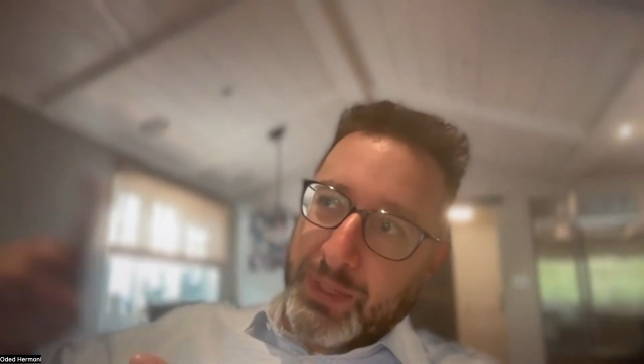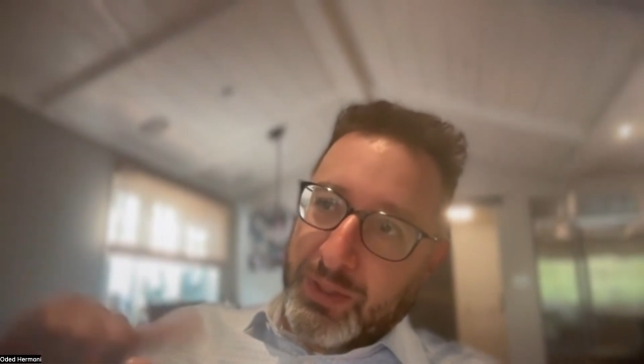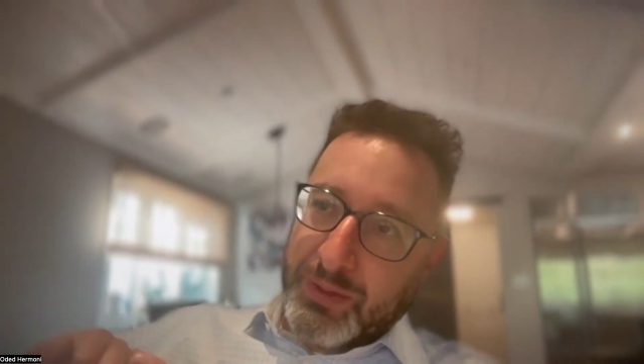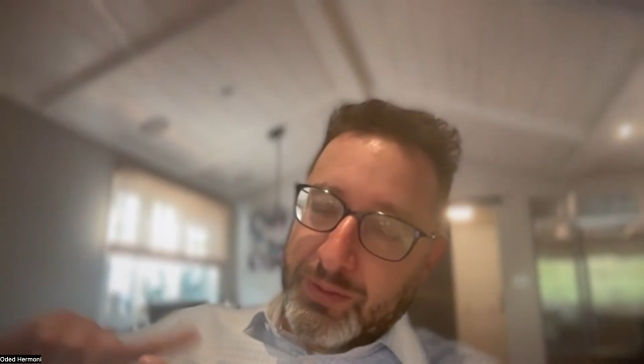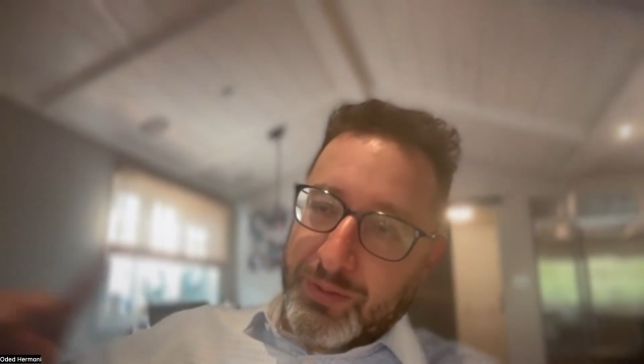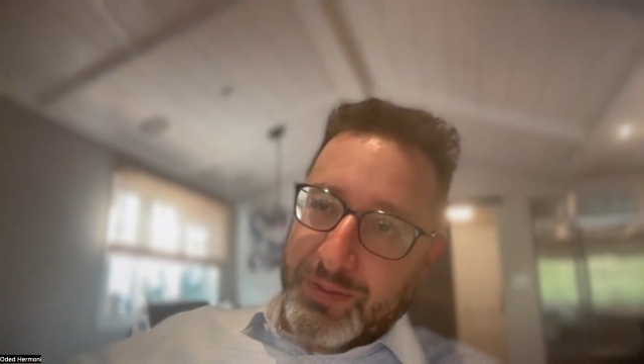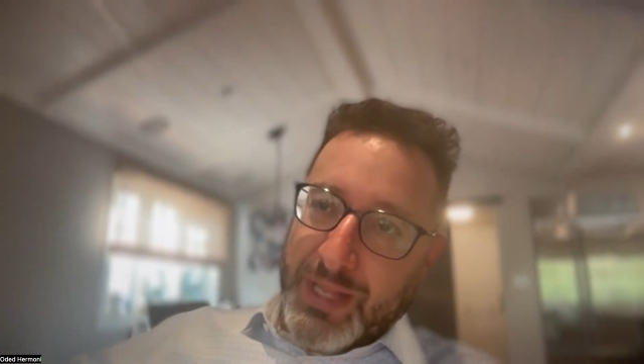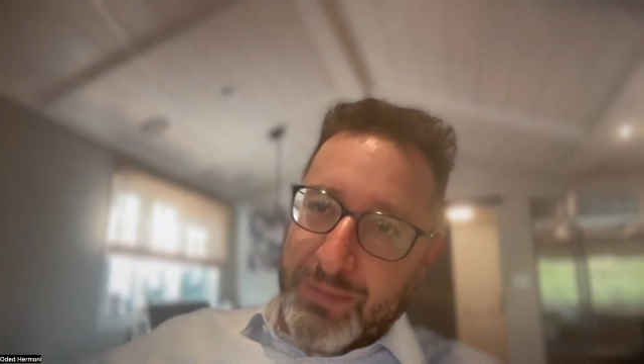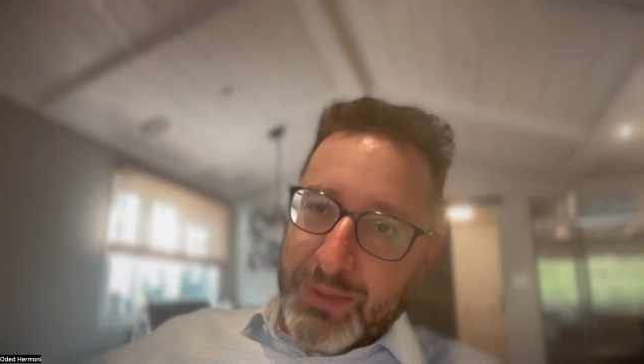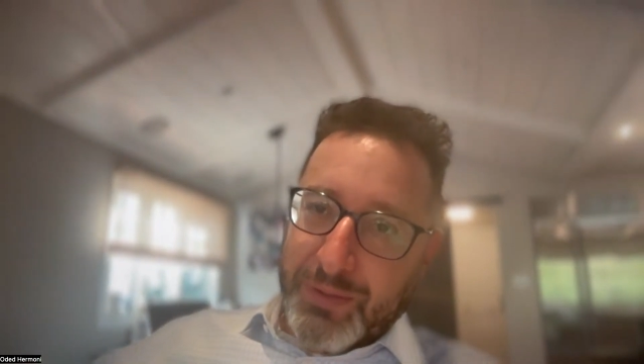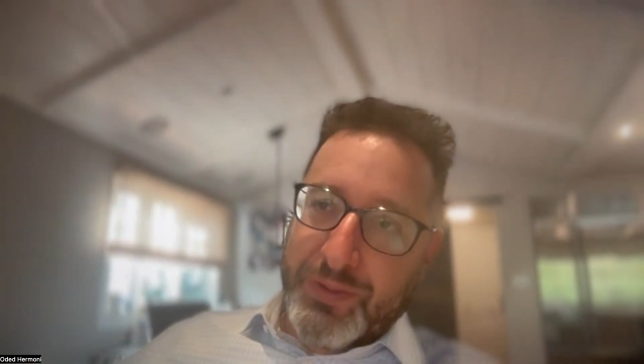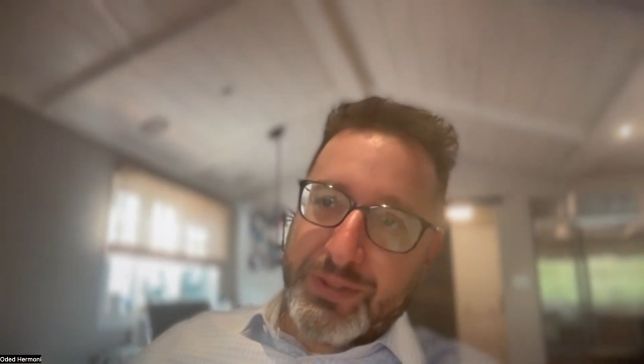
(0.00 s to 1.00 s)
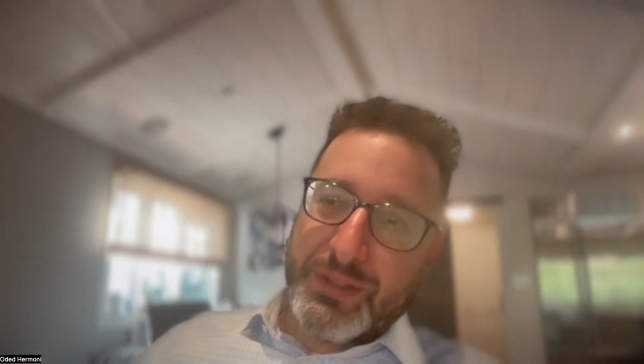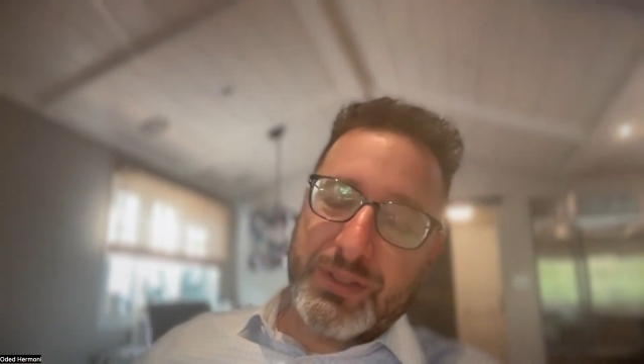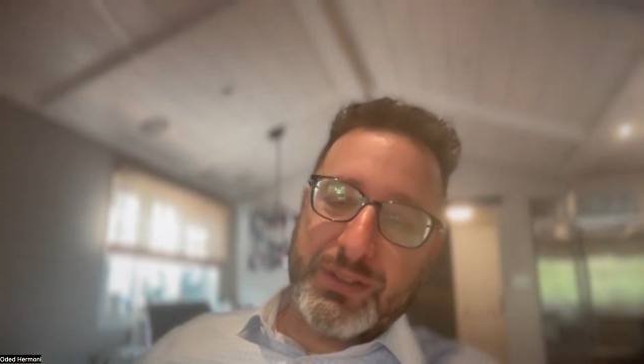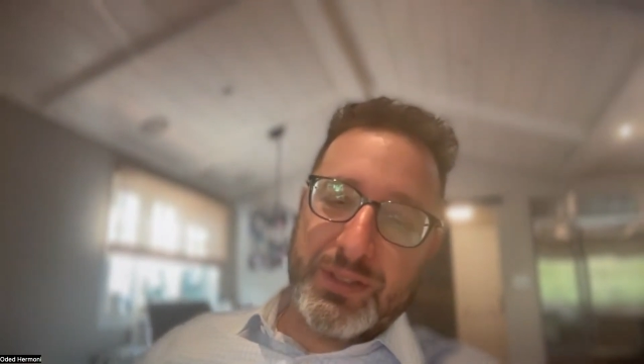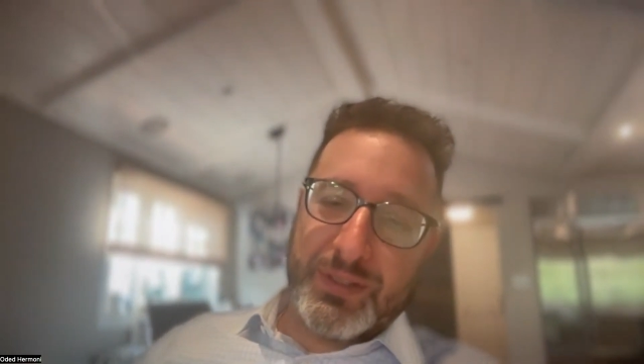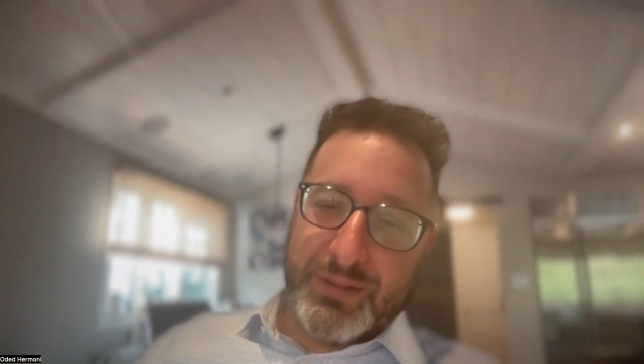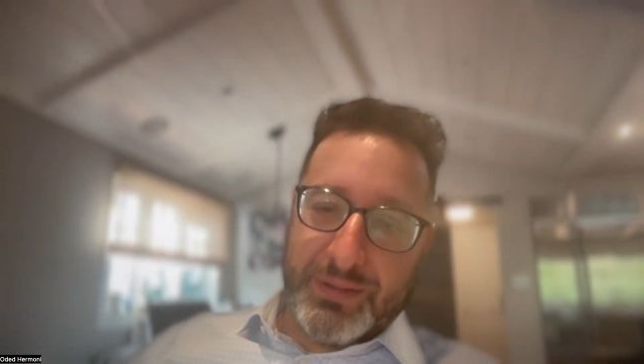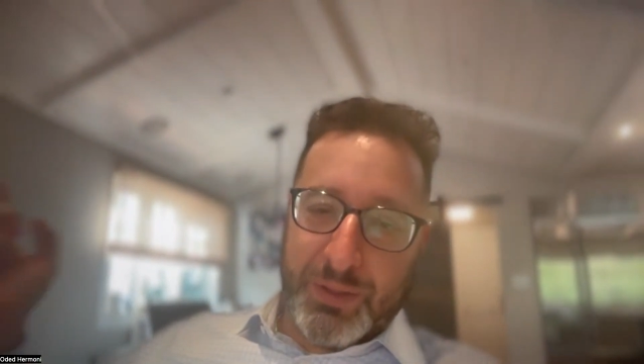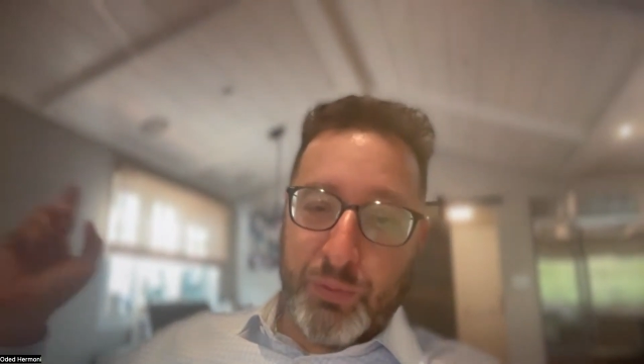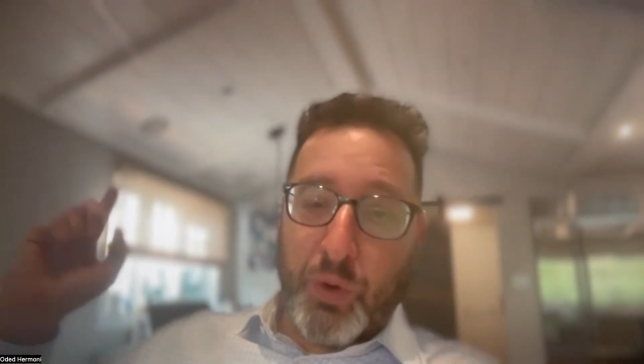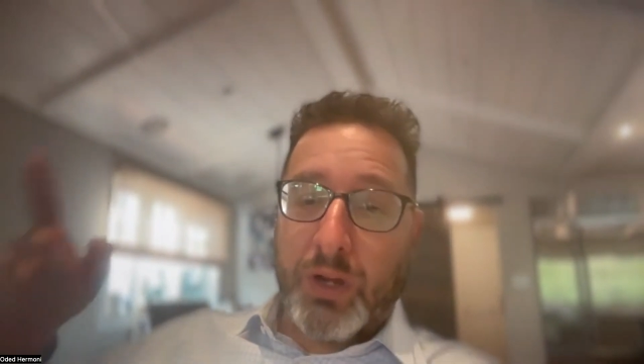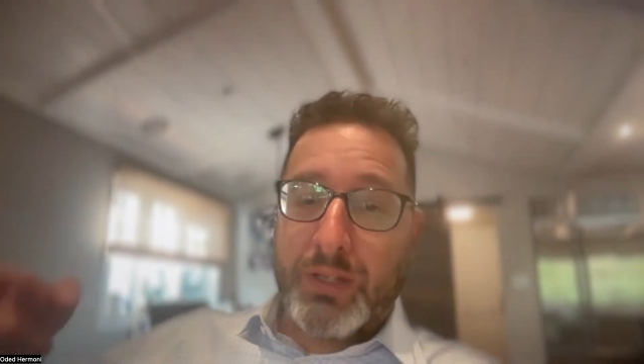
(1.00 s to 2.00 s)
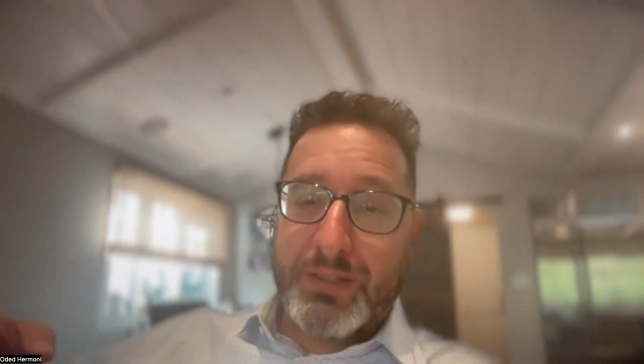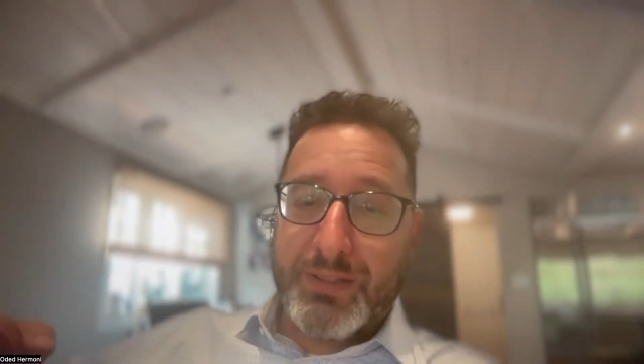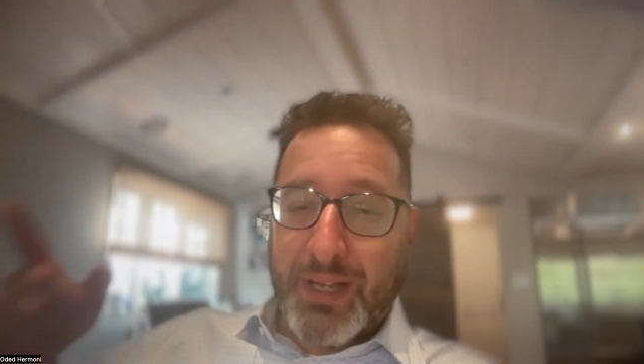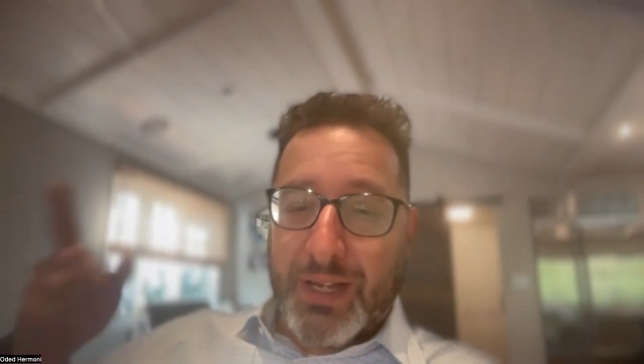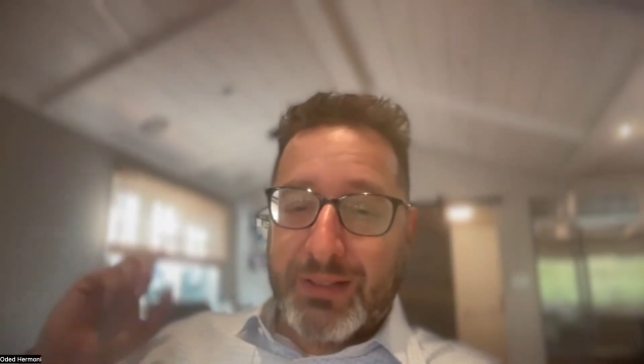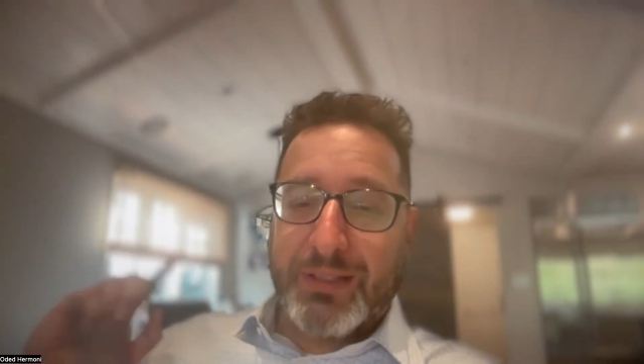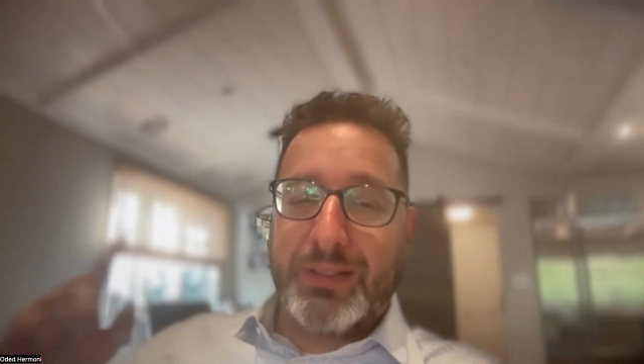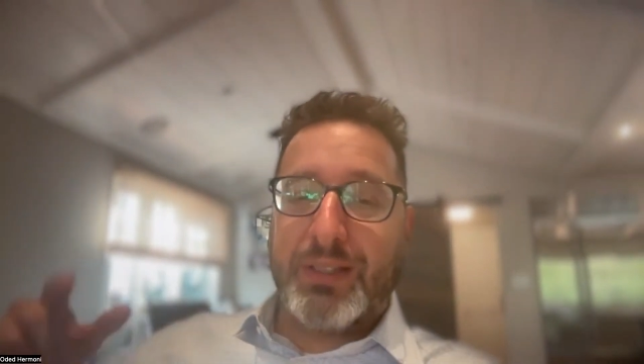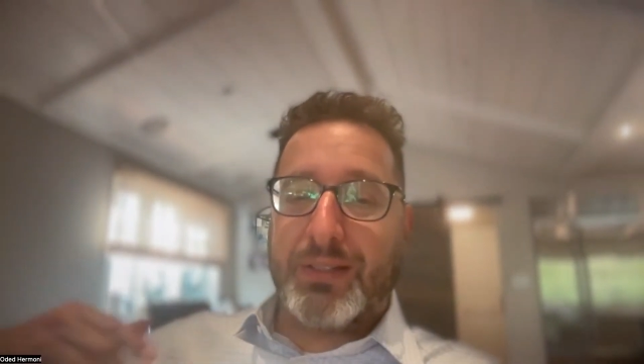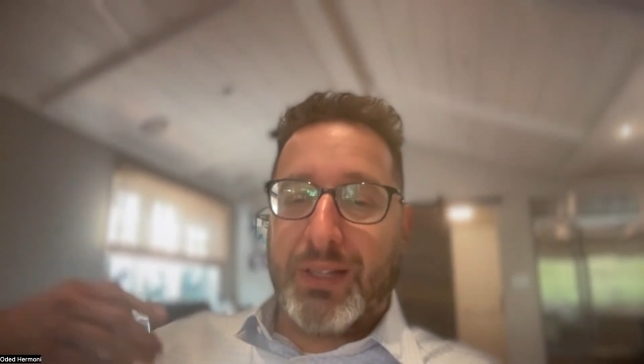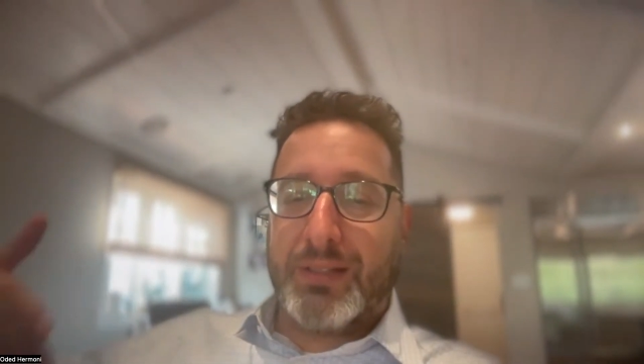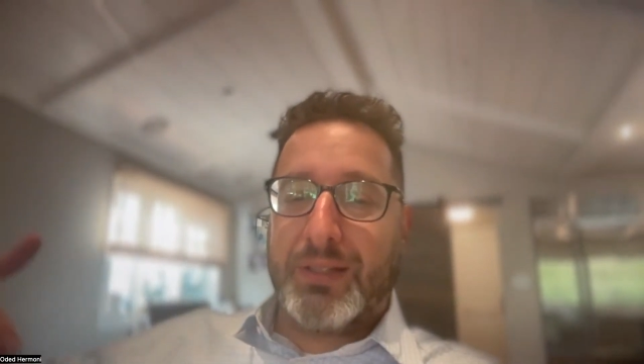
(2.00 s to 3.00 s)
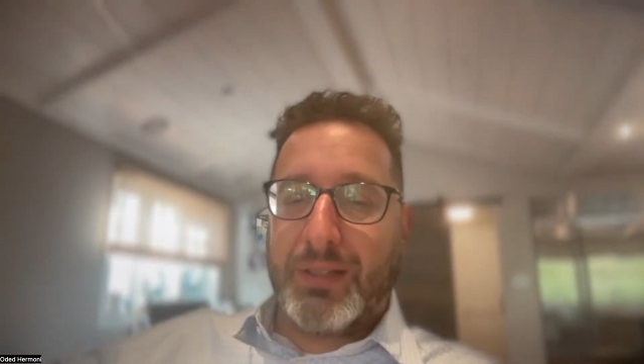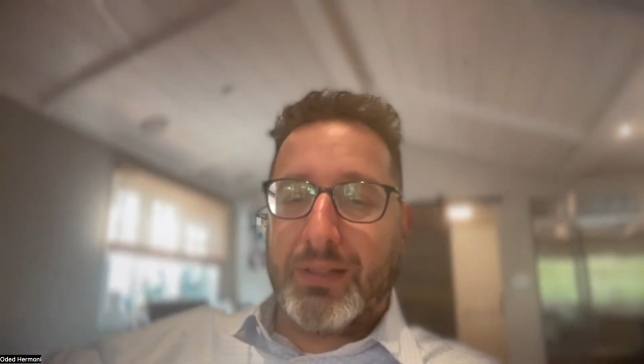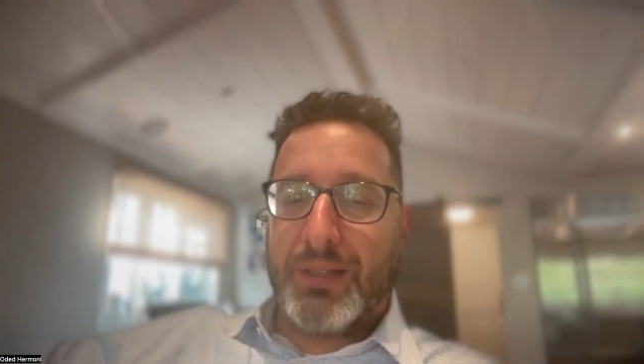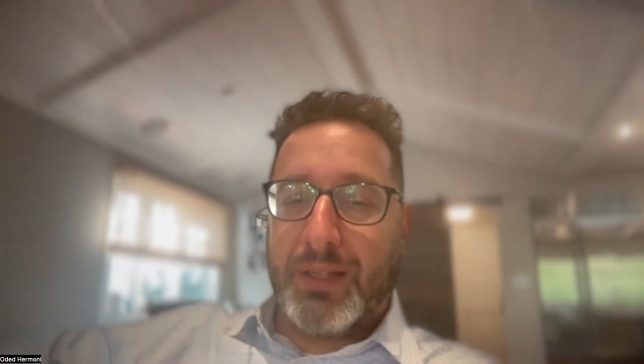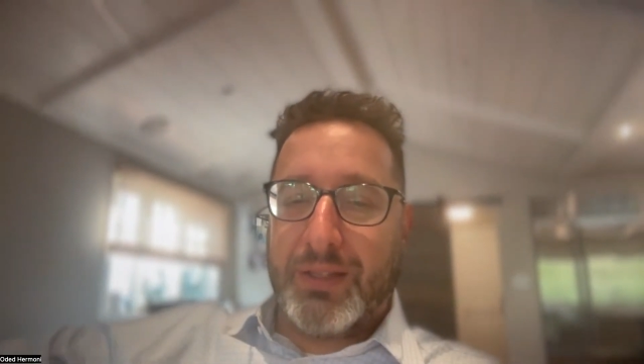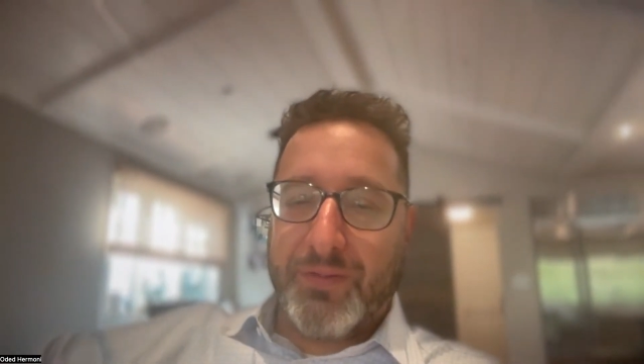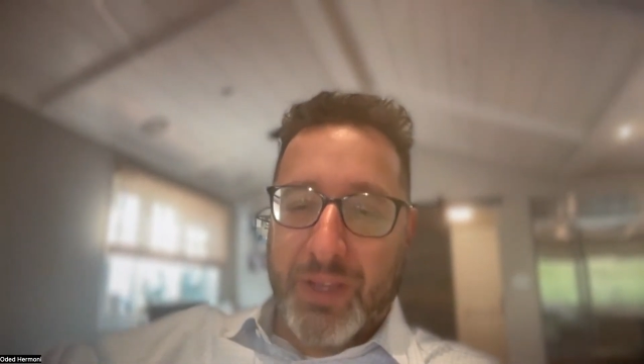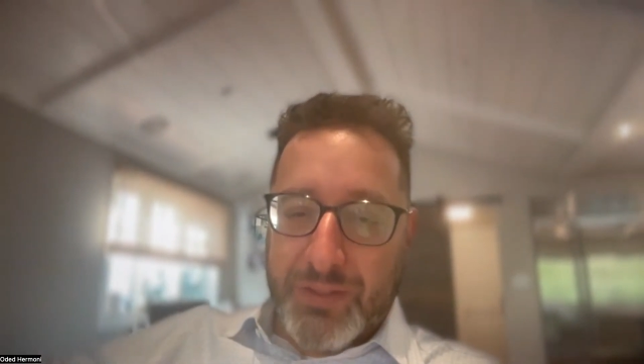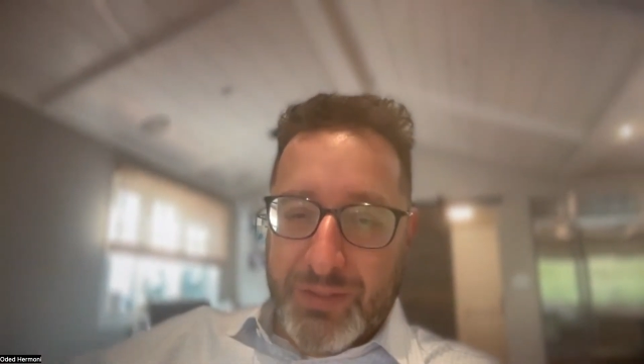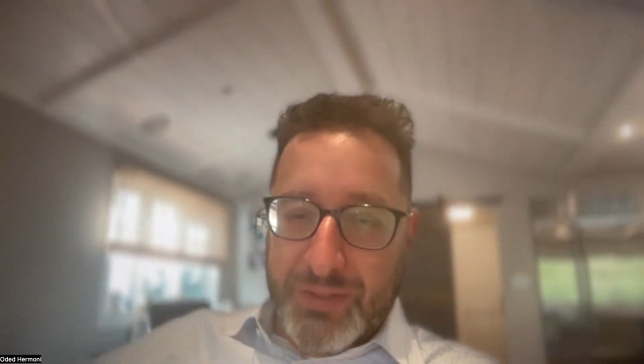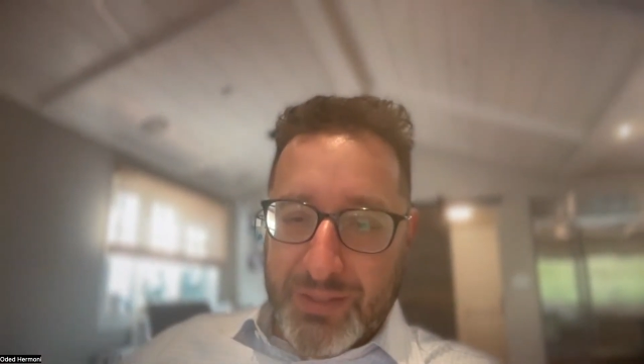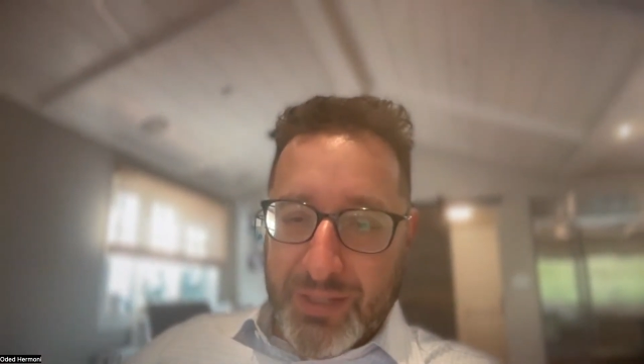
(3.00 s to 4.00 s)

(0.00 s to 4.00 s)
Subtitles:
because of the time differences, the rocket started, and then the invasion